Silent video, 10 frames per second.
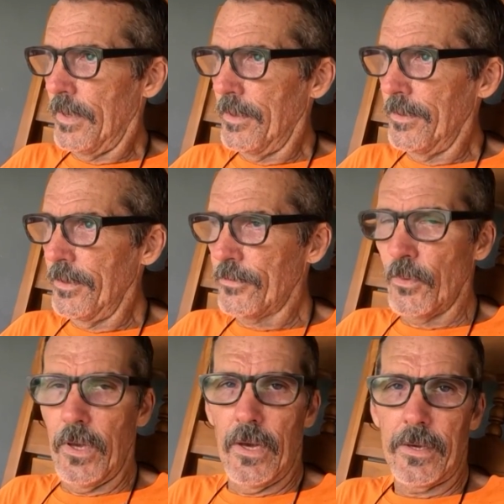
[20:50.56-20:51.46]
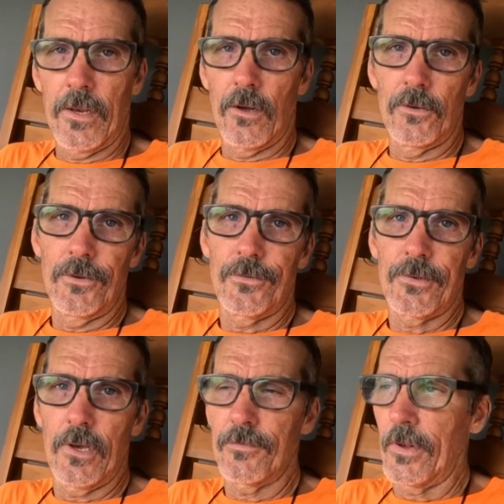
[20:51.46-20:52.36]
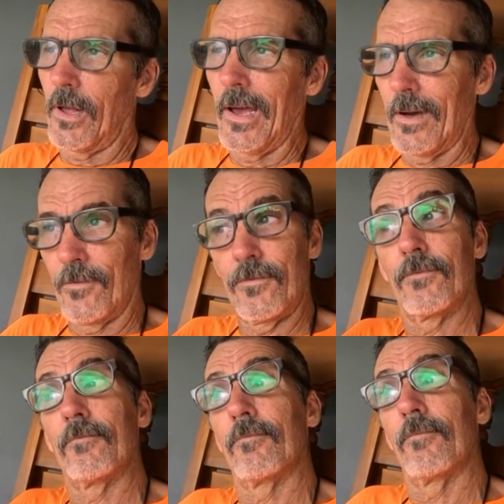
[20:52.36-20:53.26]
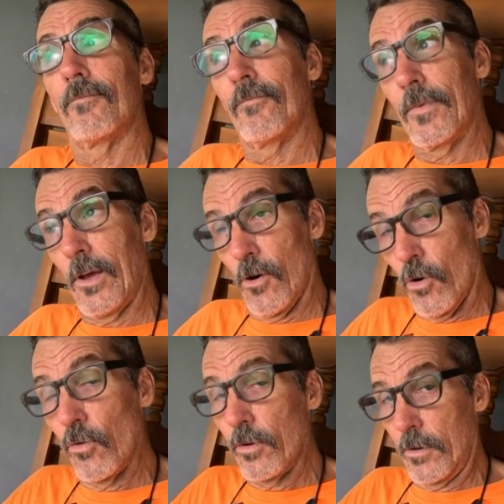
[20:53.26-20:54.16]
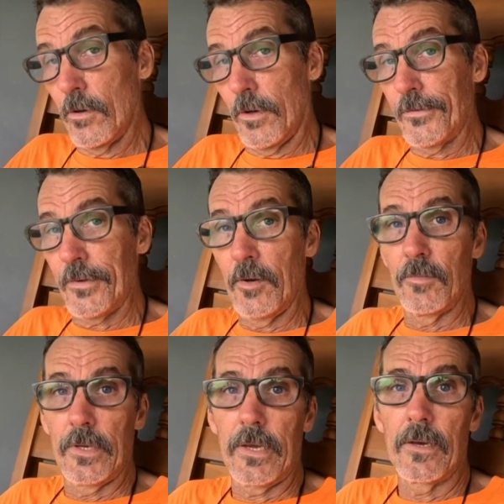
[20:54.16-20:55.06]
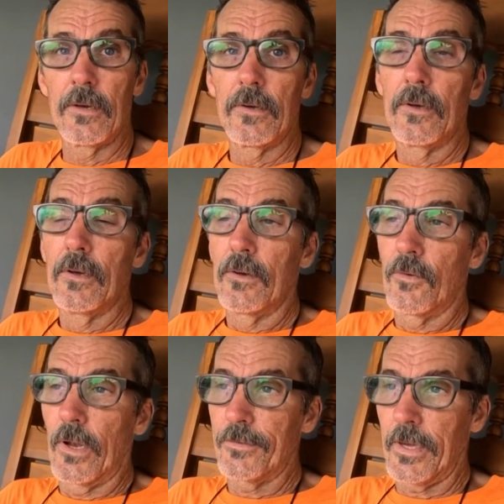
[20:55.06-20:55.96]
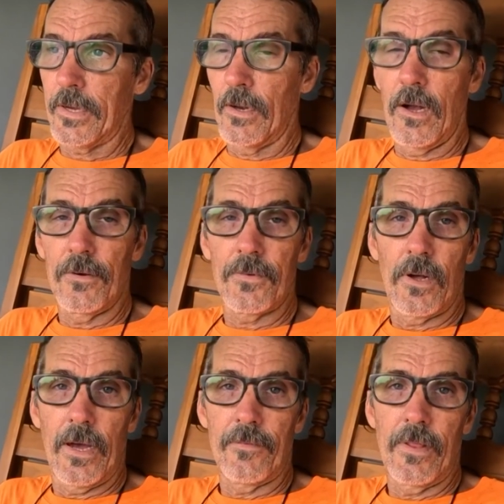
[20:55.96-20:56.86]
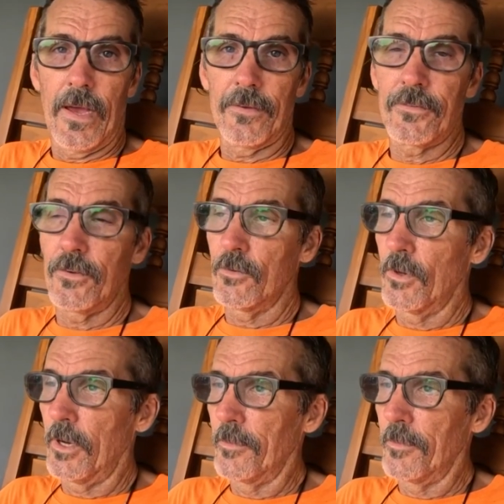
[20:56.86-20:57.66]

And this way I get all the new stuff, and I'll have the old assembly, when I take it off, I'll have that to